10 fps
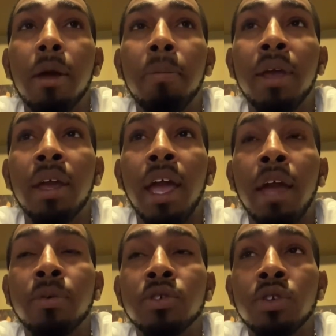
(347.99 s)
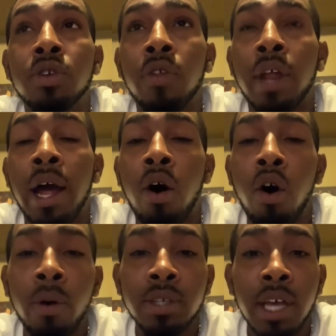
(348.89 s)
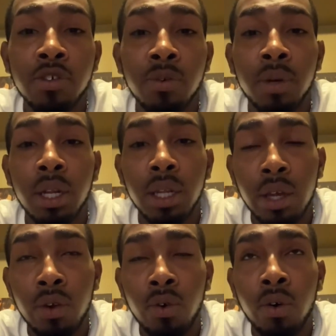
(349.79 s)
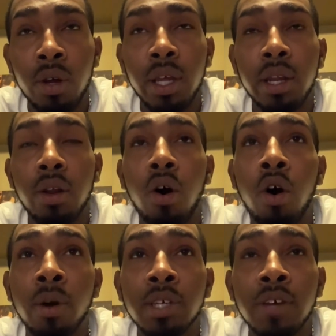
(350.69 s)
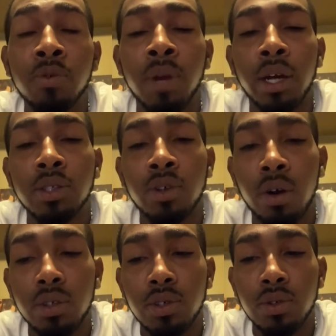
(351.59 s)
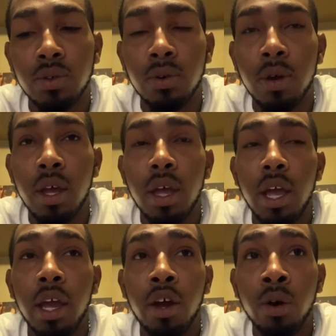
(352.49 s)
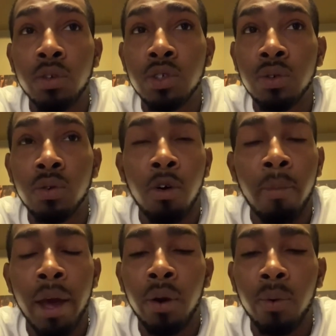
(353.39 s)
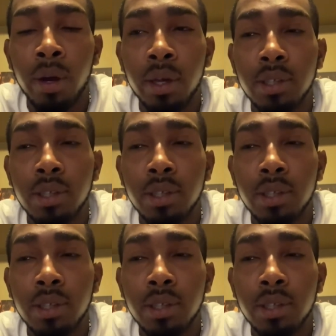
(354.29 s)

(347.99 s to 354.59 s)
being able to know that I always have someone to lean on and always have someone I can talk to and go to no matter what.